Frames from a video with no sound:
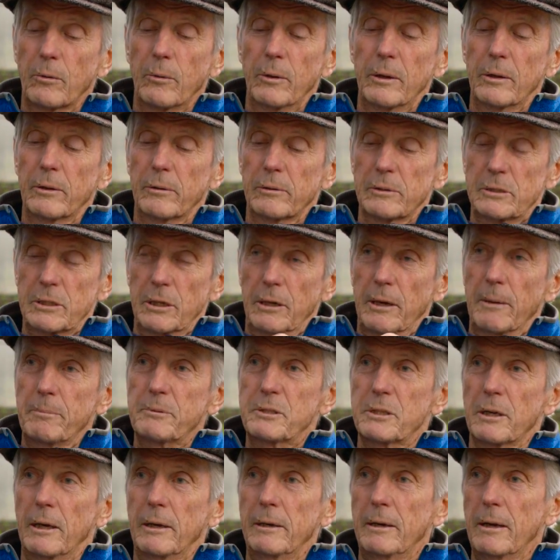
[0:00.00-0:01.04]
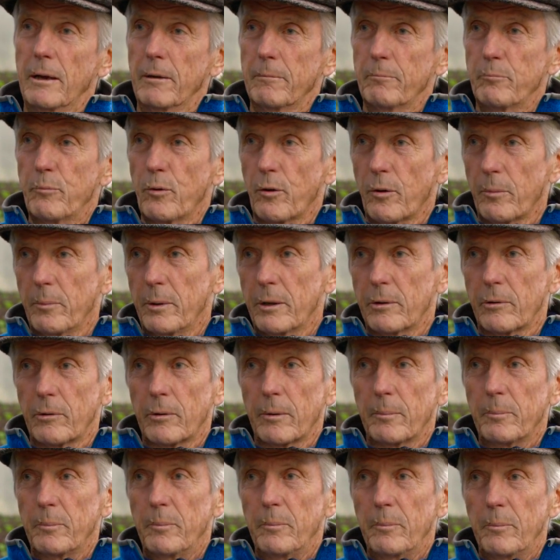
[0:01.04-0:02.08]
whether it's an upside down pyramid or
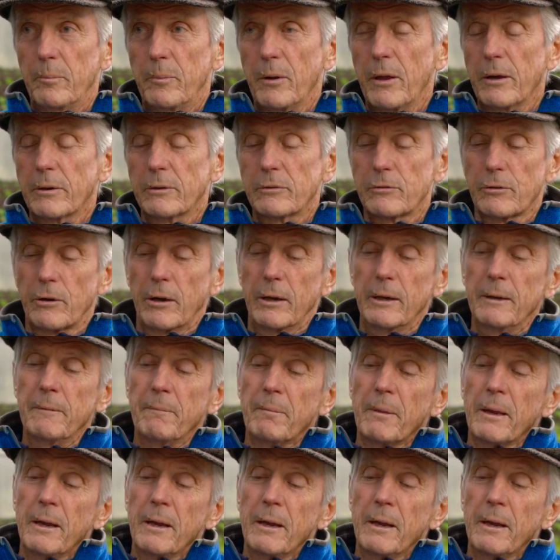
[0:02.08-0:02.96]
a plug tray,